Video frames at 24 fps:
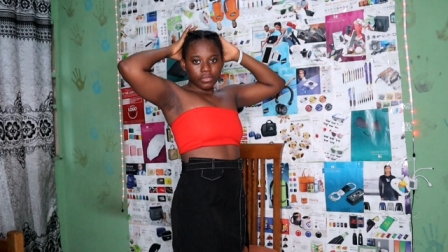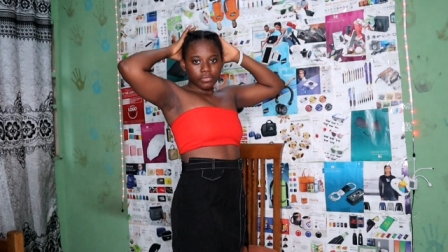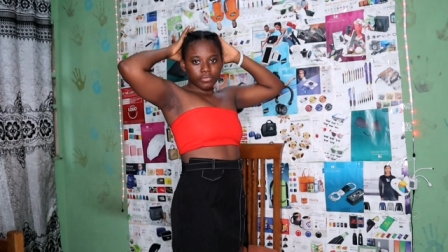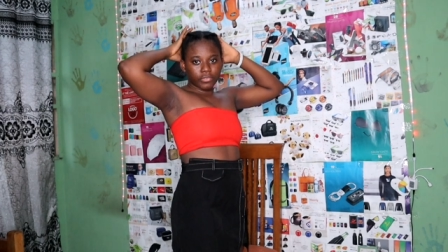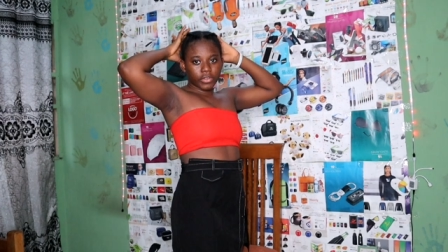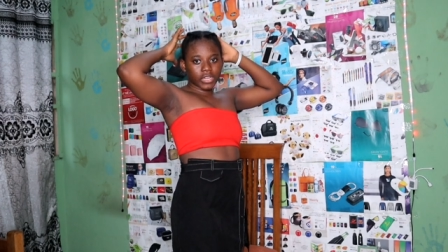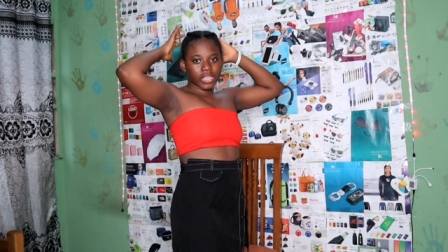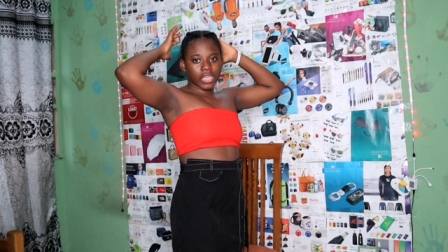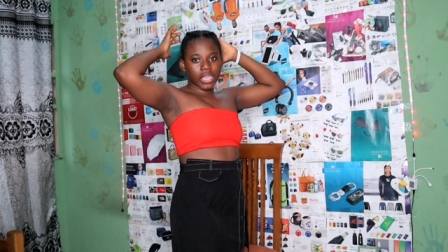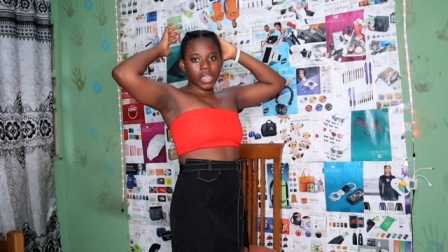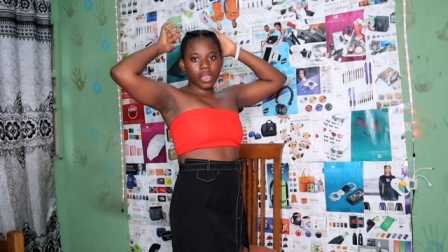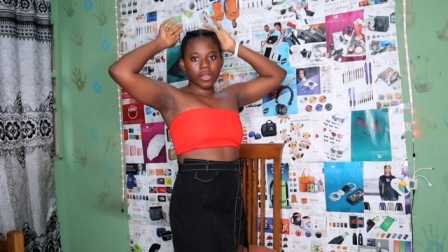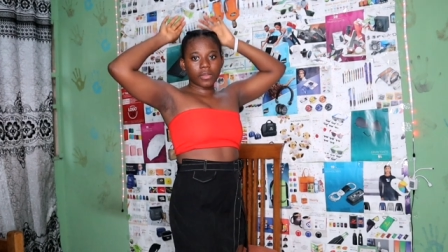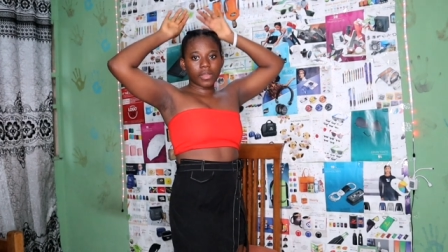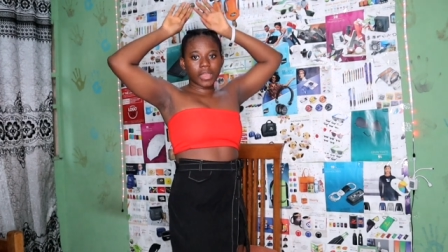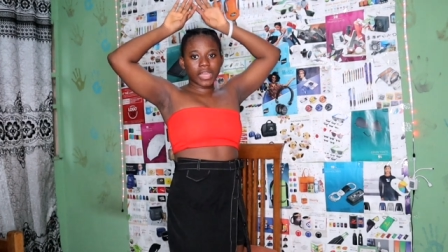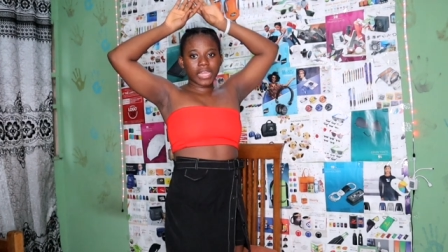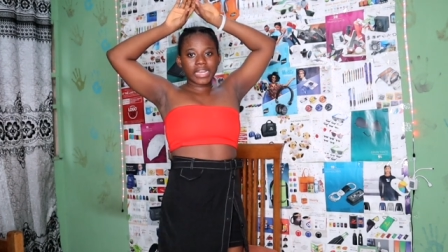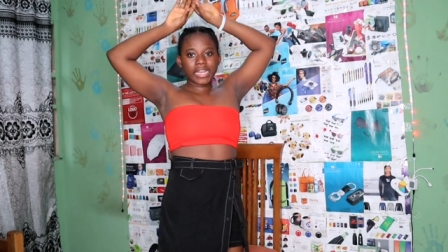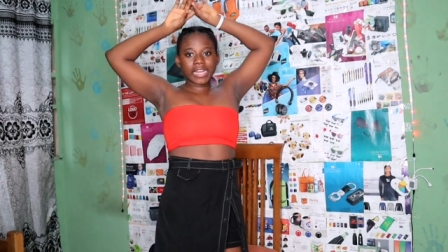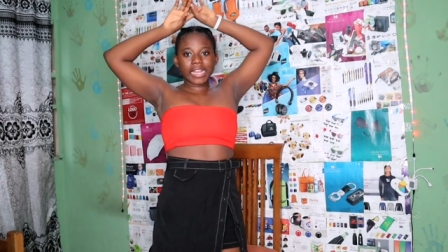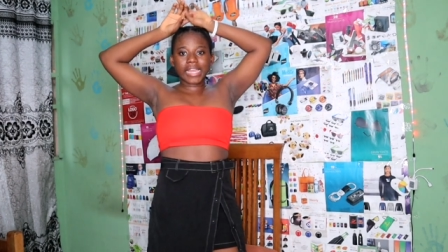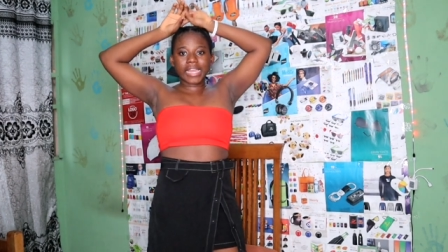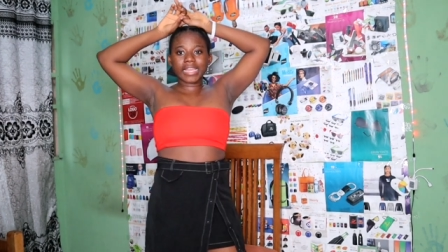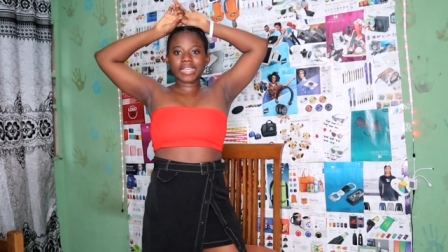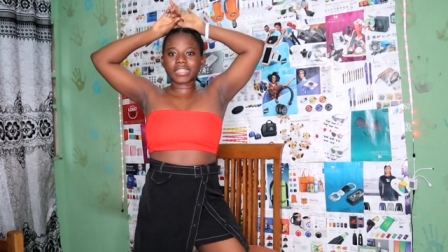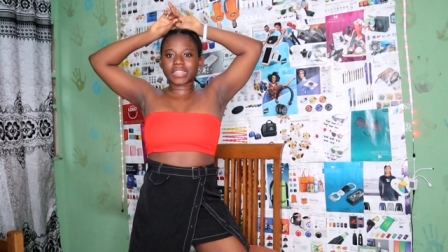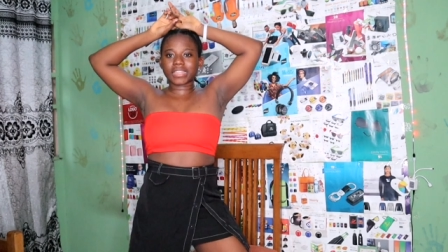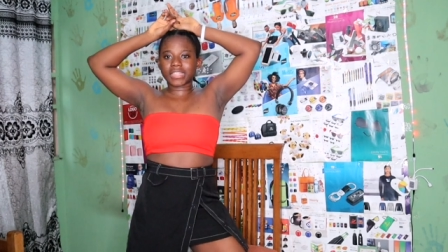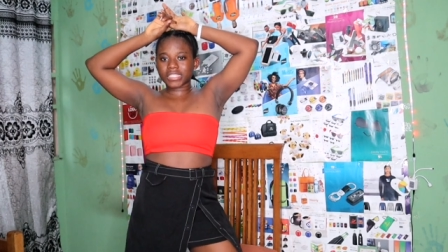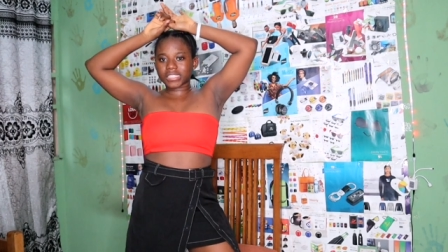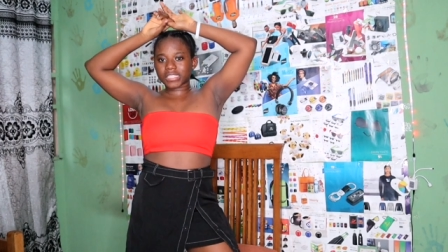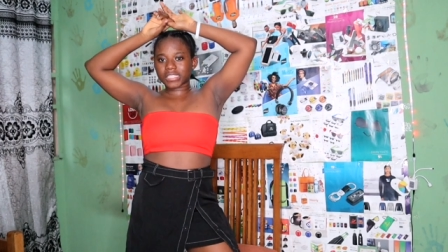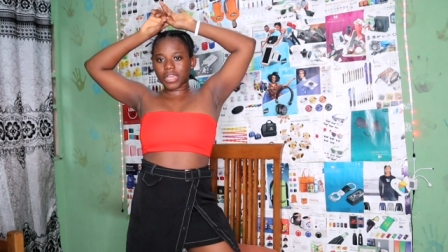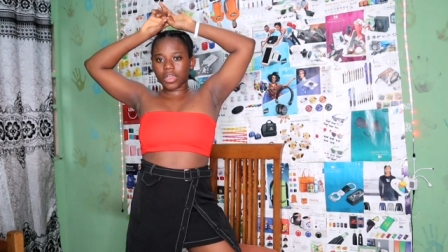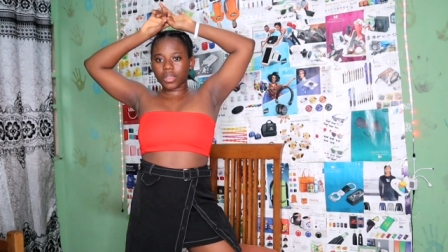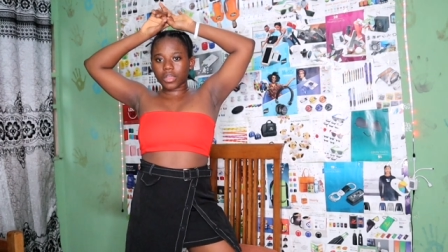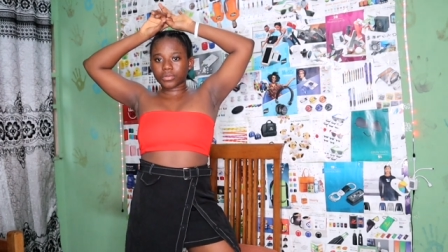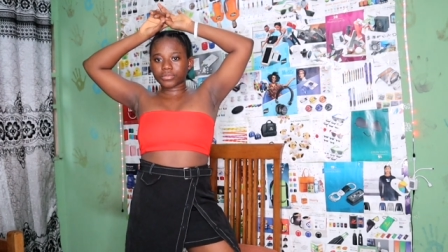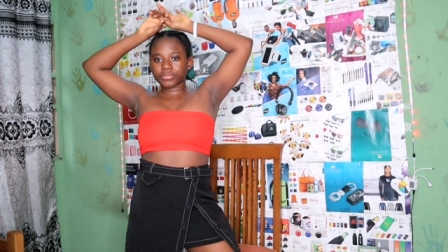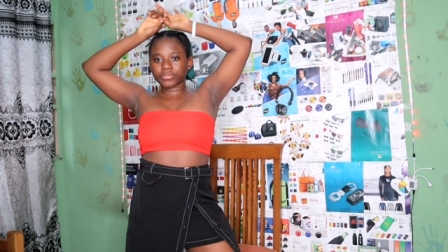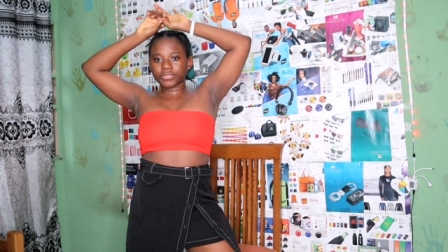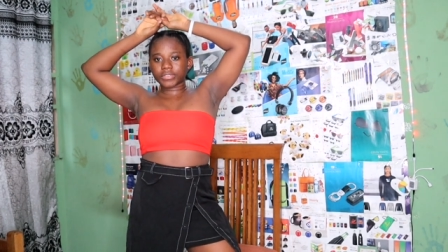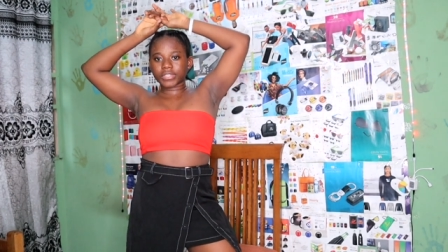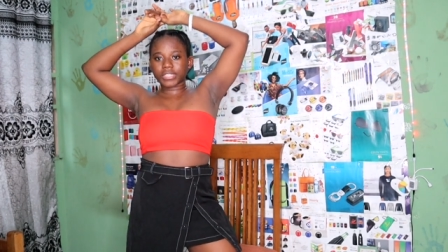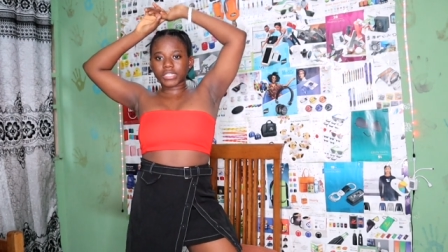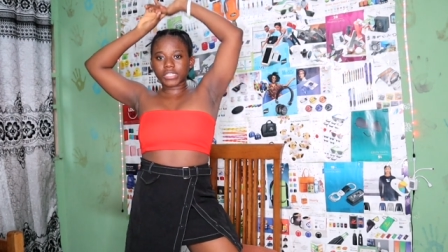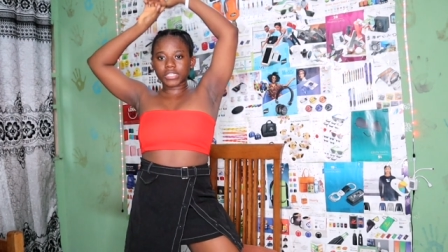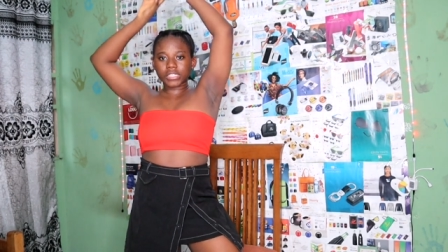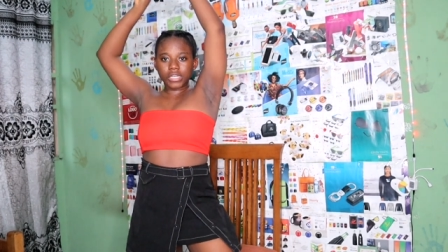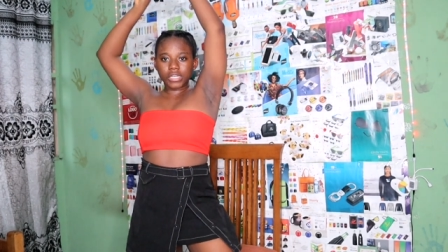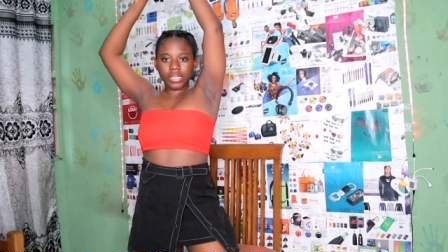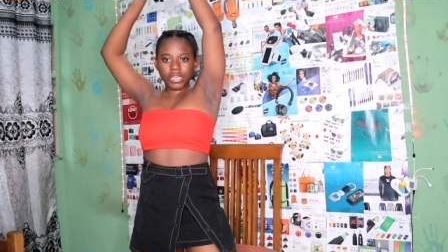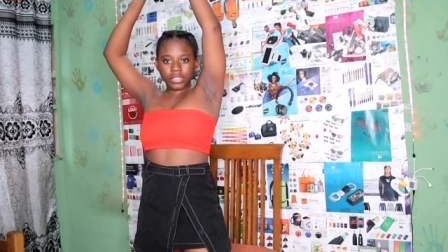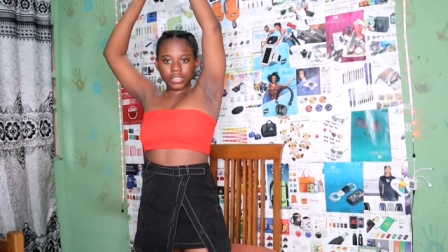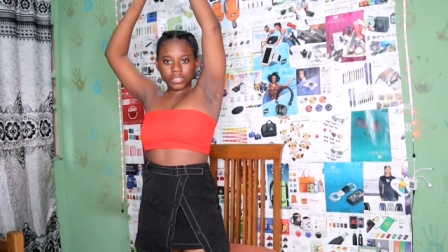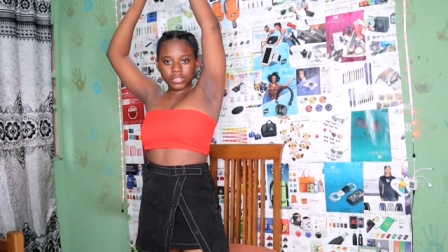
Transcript: Funny how I like this outfit.